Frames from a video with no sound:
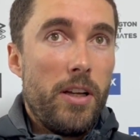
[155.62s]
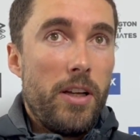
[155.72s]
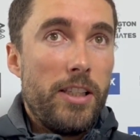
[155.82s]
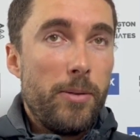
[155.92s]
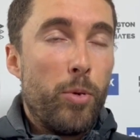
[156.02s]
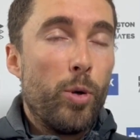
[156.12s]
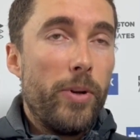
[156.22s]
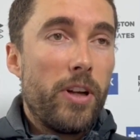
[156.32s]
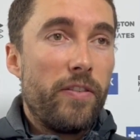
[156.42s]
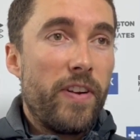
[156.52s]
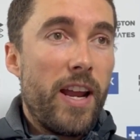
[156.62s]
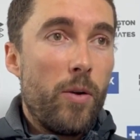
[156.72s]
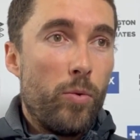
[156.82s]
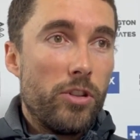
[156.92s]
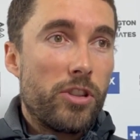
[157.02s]
it's important we don't
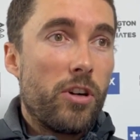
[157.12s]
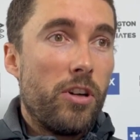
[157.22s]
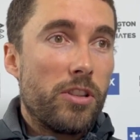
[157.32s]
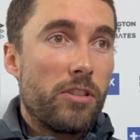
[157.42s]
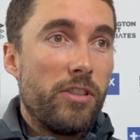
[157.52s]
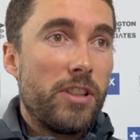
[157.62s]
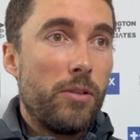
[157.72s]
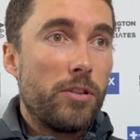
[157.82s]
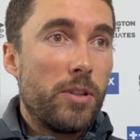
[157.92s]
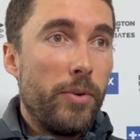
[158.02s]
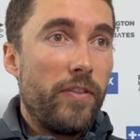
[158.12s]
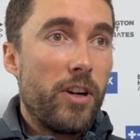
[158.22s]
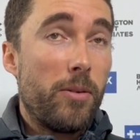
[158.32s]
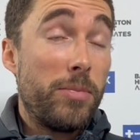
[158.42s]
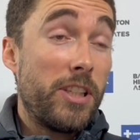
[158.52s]
forget what's got us the results that we've
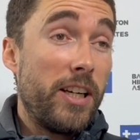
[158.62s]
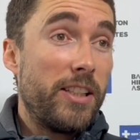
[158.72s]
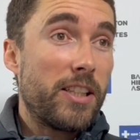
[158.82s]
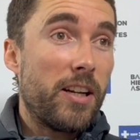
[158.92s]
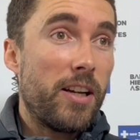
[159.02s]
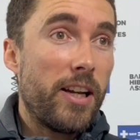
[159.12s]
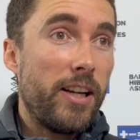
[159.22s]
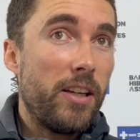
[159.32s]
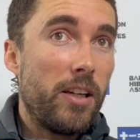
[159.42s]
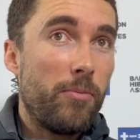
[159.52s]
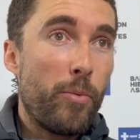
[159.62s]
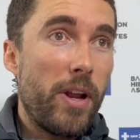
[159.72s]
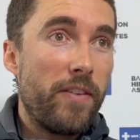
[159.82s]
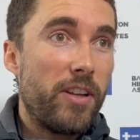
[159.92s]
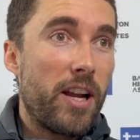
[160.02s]
got, particularly Sunday, and we
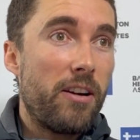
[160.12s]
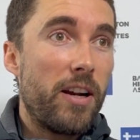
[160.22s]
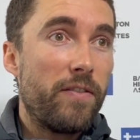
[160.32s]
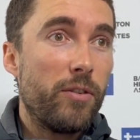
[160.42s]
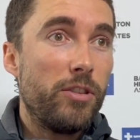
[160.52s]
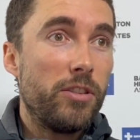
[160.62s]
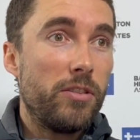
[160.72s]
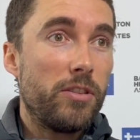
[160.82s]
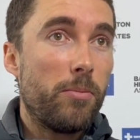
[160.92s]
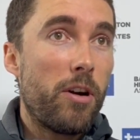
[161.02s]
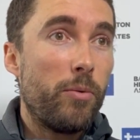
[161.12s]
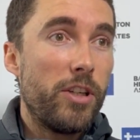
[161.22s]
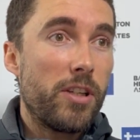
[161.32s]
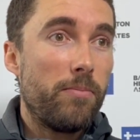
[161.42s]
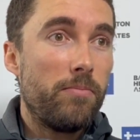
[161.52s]
have to carry that through to tomorrow,
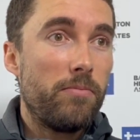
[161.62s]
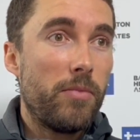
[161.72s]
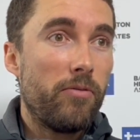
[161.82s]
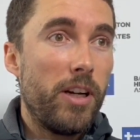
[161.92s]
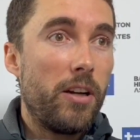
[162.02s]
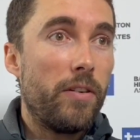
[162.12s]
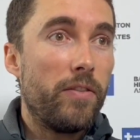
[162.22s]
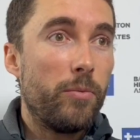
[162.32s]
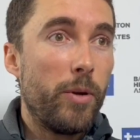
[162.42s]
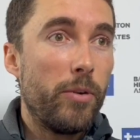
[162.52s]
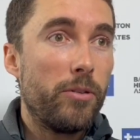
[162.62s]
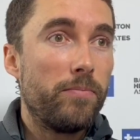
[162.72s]
which I'm really confident we will.